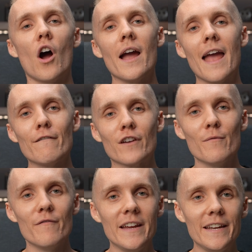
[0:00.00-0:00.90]
I have
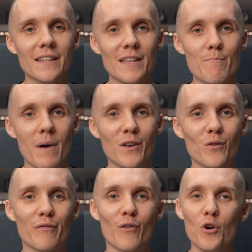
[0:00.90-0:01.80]
conveniently
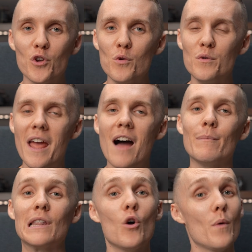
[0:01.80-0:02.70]
bundled for you down
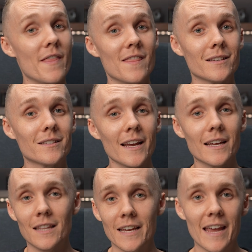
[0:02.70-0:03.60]
below in the
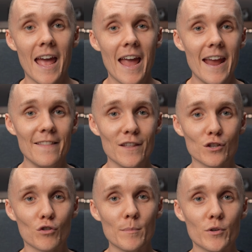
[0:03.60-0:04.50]
second link in the
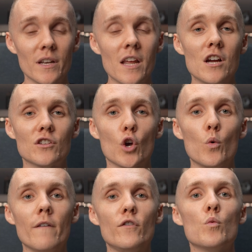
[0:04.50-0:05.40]
description. So
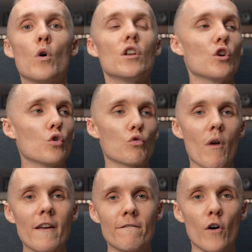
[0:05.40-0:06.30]
if you want
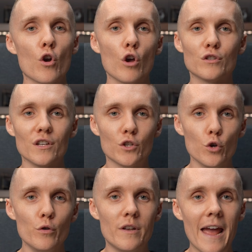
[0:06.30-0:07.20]
great photos
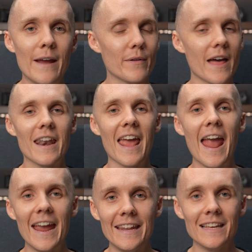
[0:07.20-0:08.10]
today without
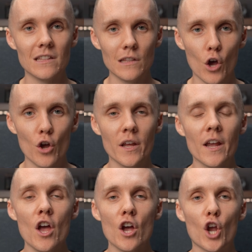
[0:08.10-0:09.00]
any learning,
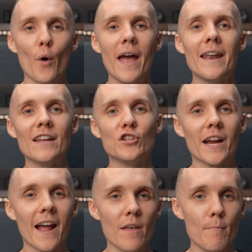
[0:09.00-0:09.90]
go ahead and
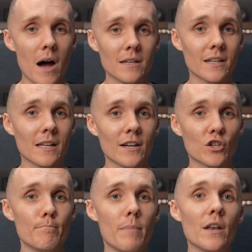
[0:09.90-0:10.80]
check out the master
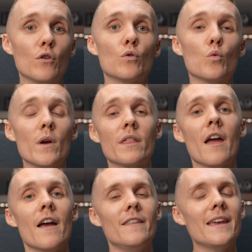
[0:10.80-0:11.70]
collection bundled
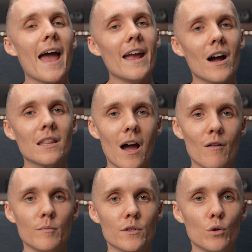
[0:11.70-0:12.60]
with the AI
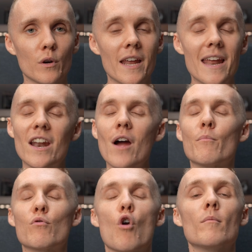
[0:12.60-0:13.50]
Lightroom Toolkit, and I
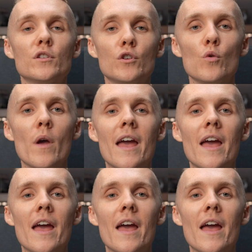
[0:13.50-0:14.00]
promise you